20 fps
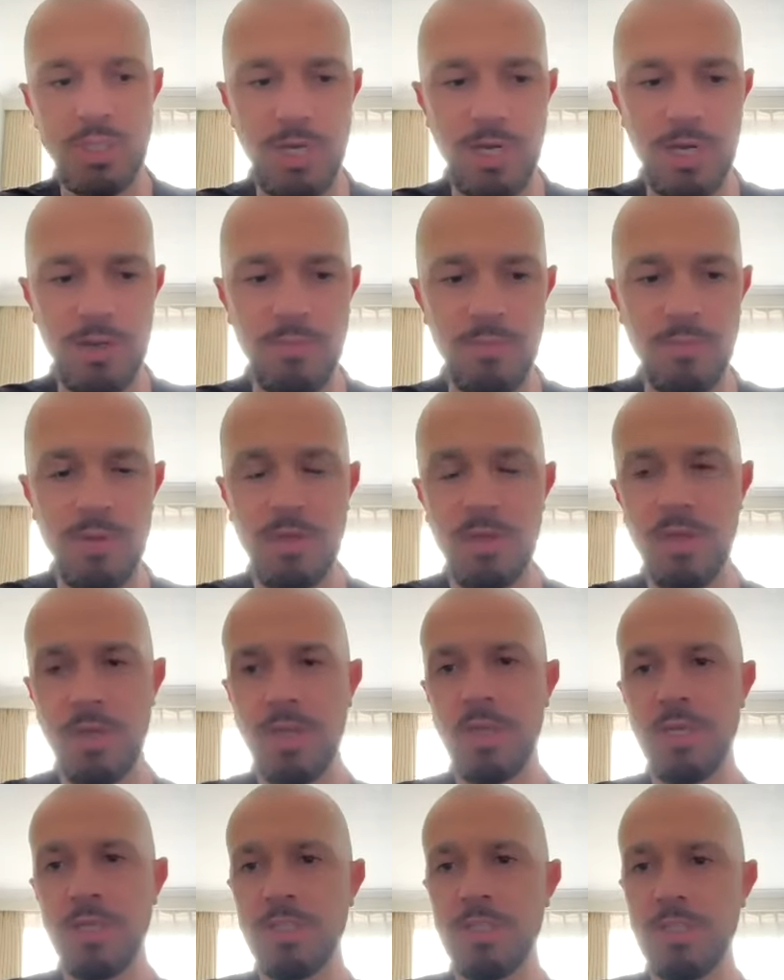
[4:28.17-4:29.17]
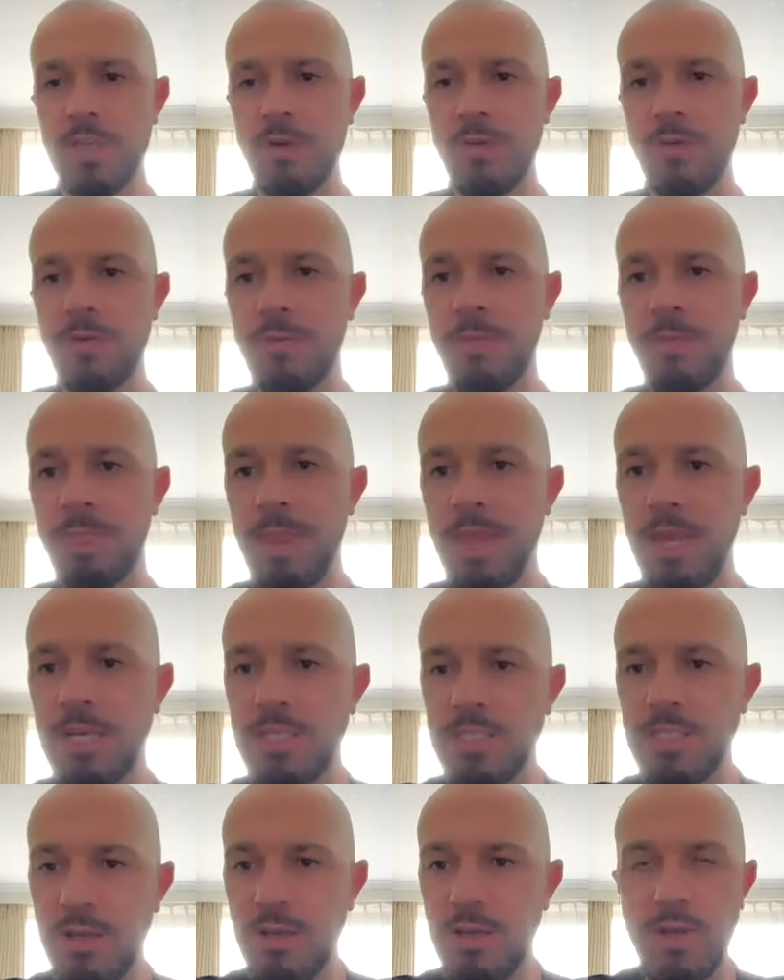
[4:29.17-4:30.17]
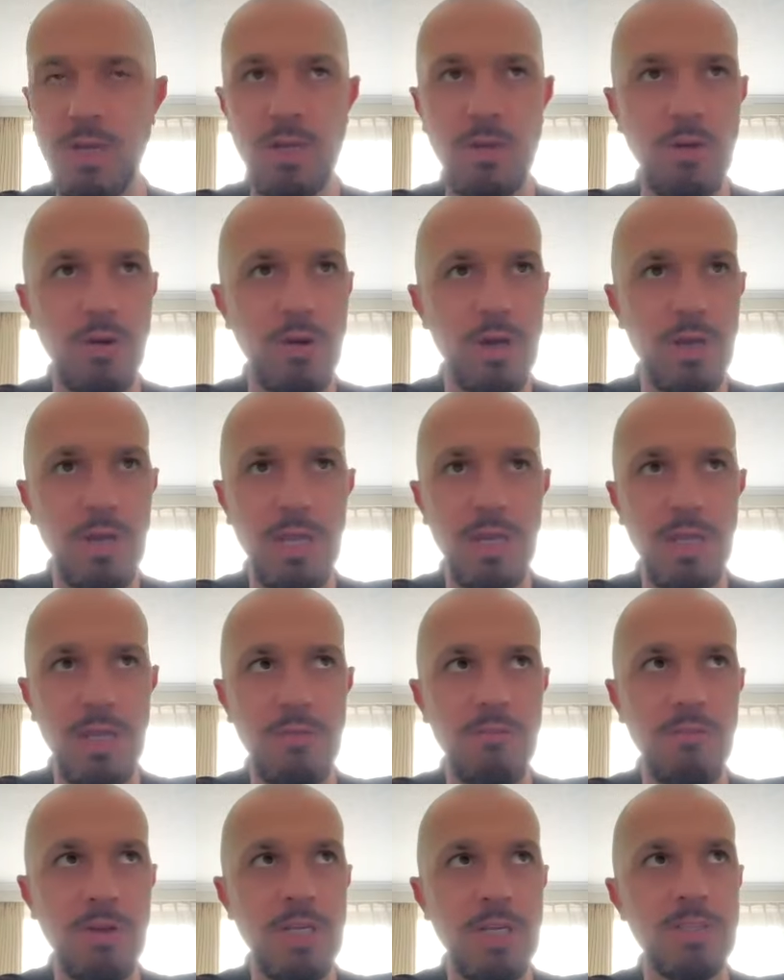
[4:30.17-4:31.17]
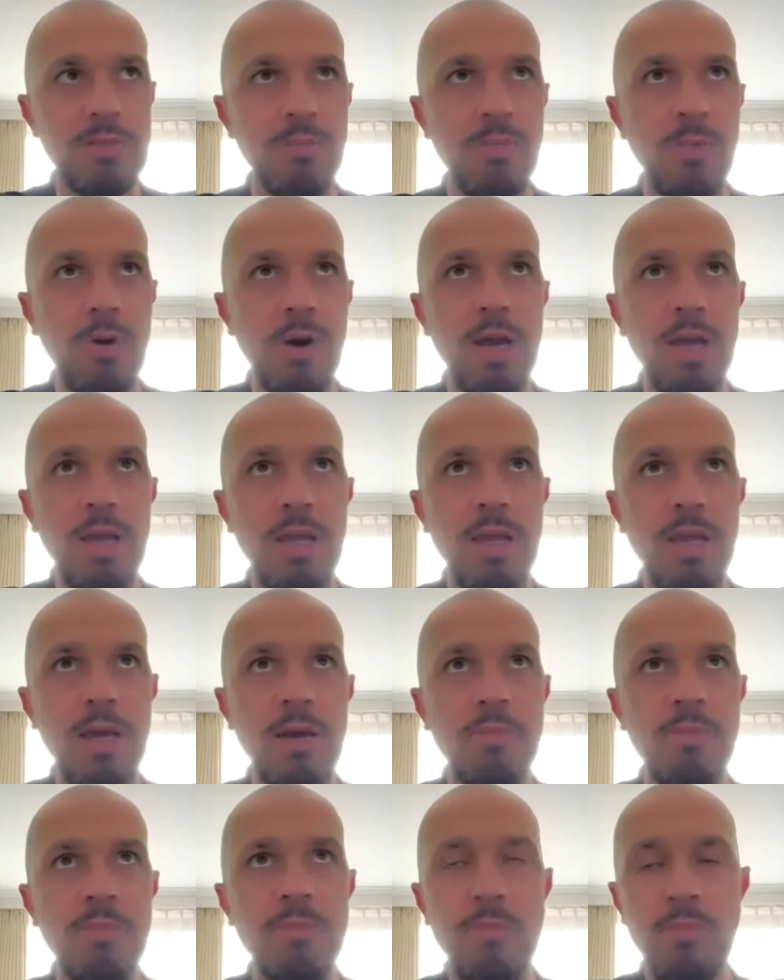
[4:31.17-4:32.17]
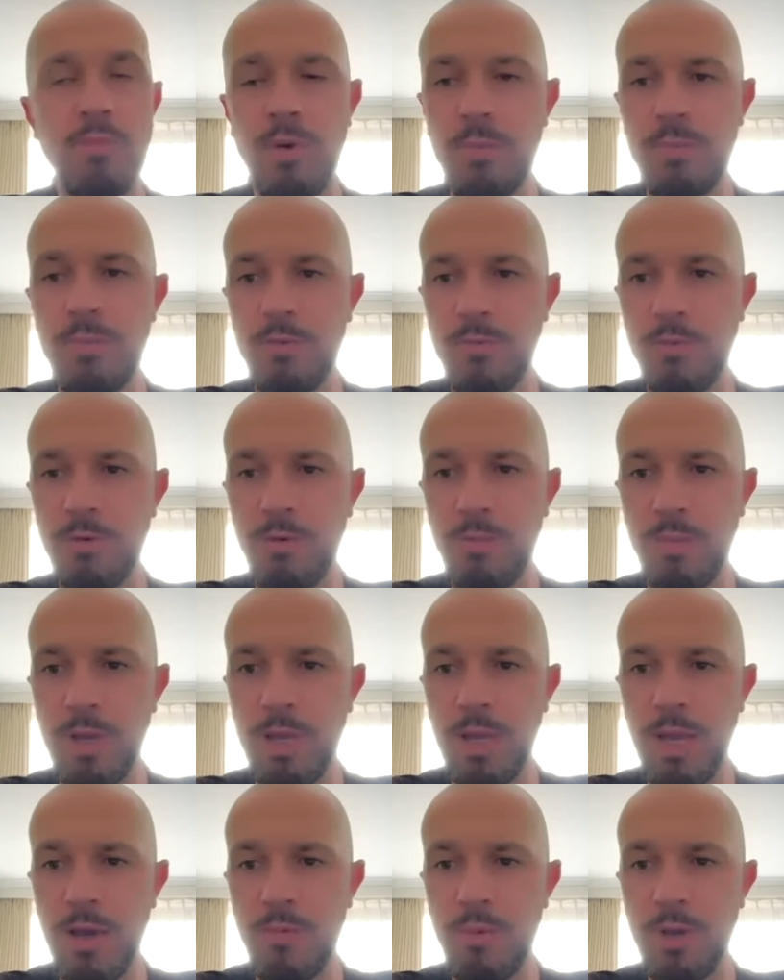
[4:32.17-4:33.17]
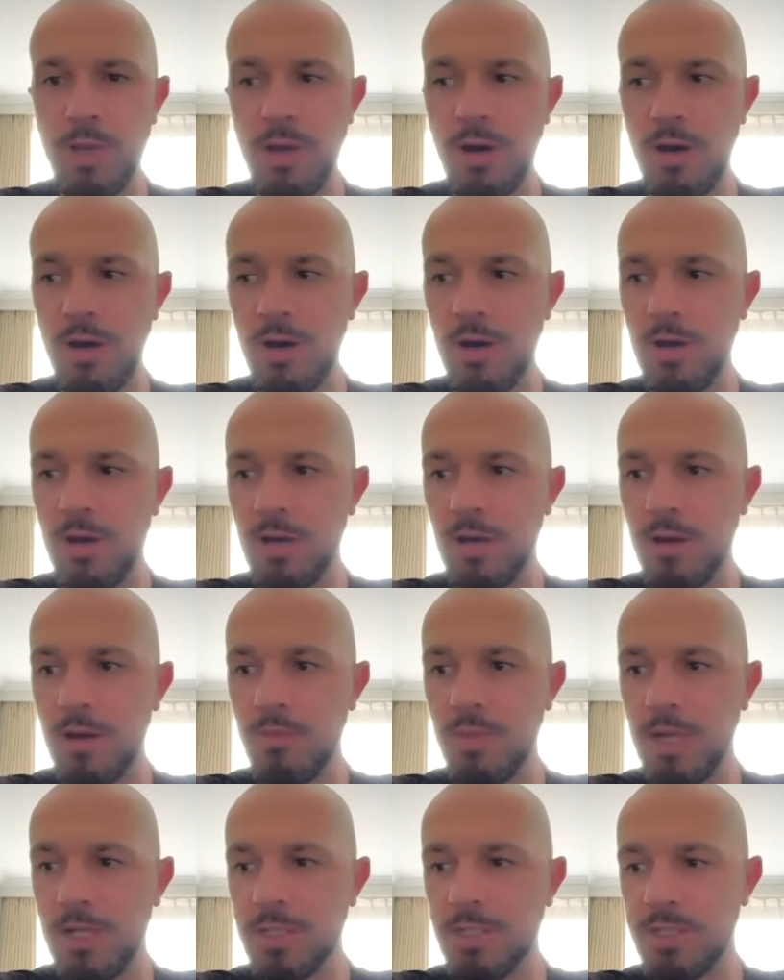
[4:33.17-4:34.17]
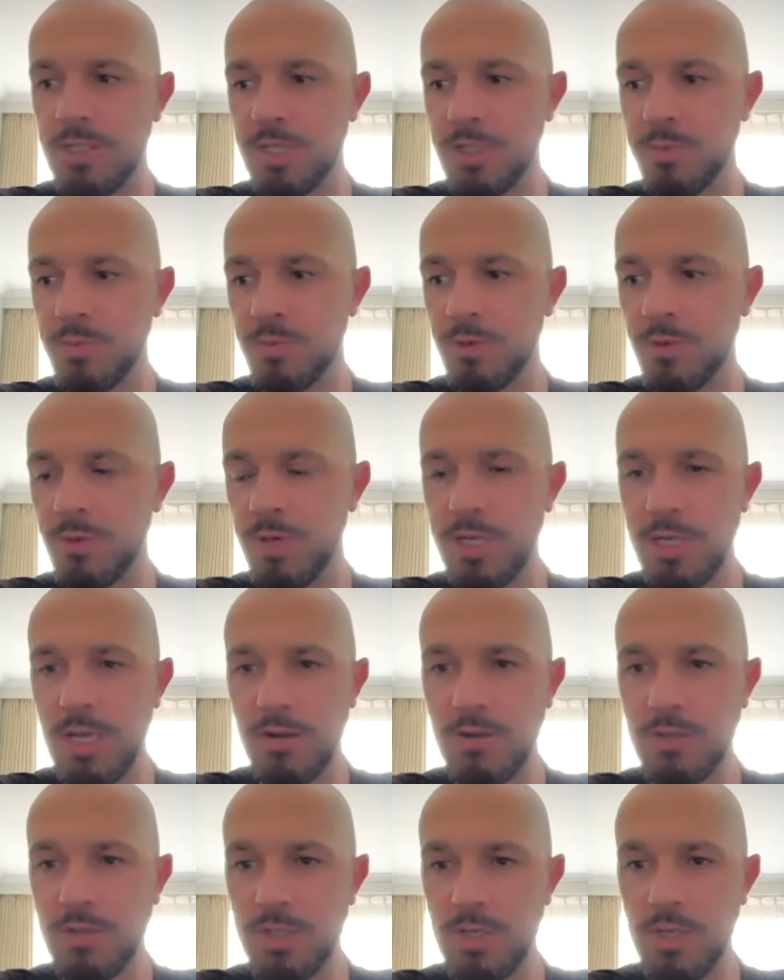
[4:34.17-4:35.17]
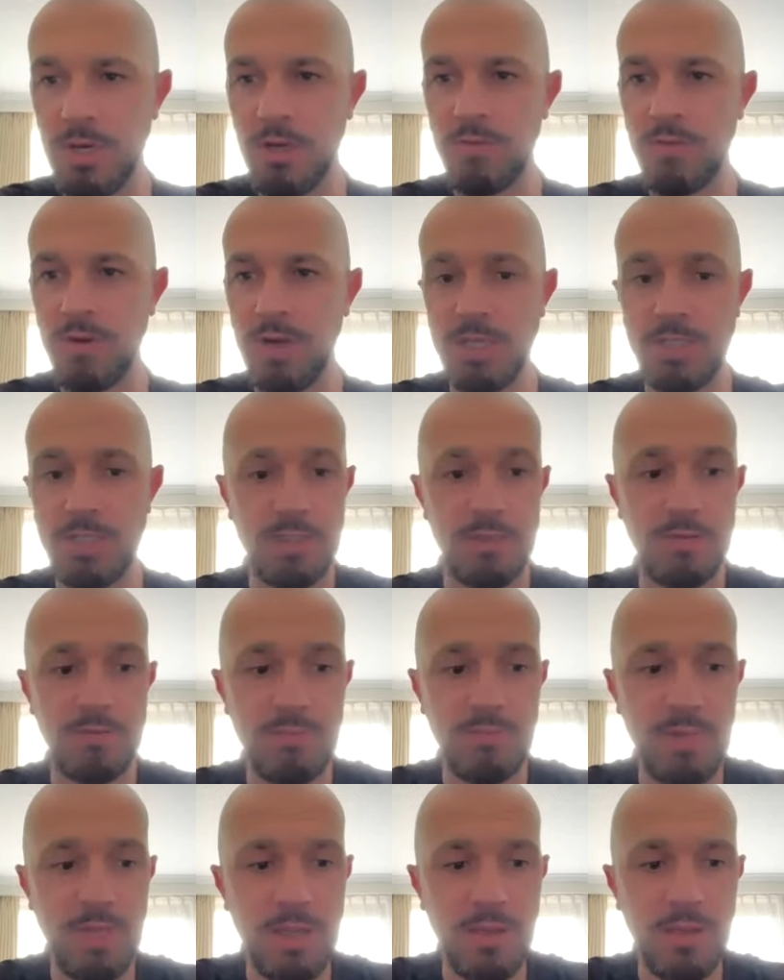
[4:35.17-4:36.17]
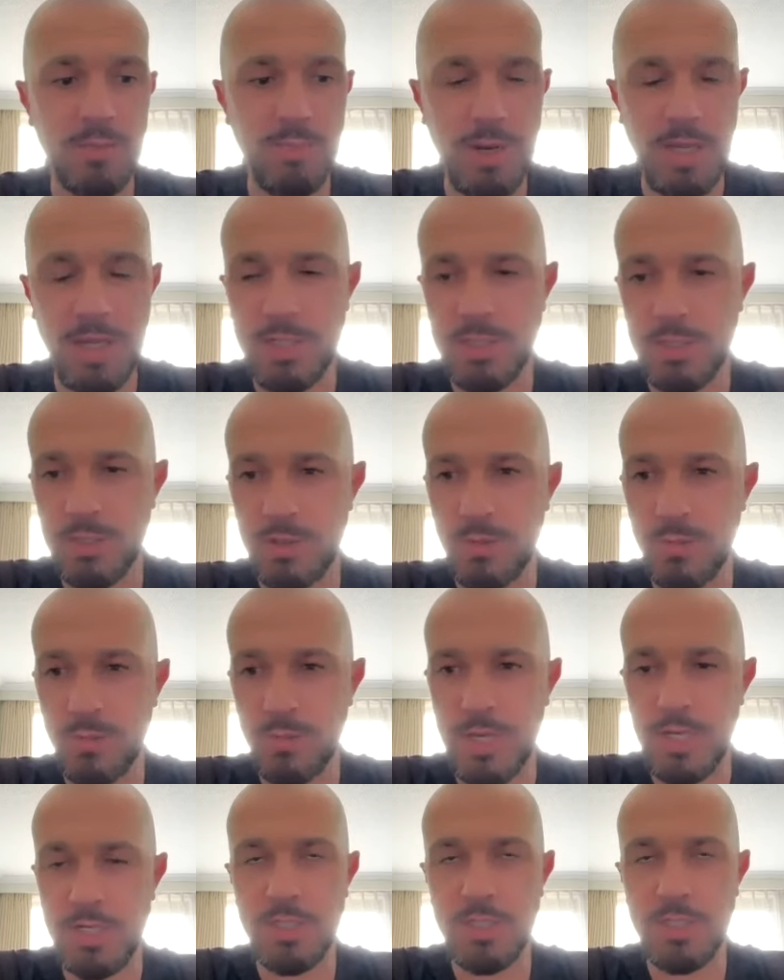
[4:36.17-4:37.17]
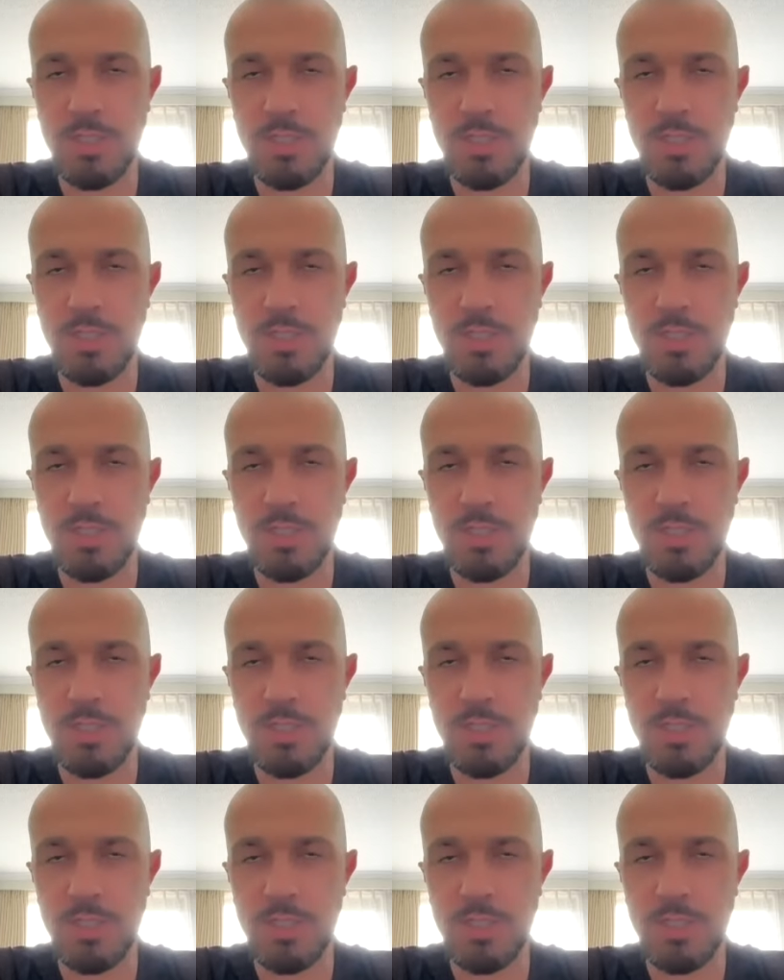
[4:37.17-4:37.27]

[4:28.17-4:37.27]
It's definitely not any reason why we're performing how we are. That's purely down to kind of us and the players on the pitch.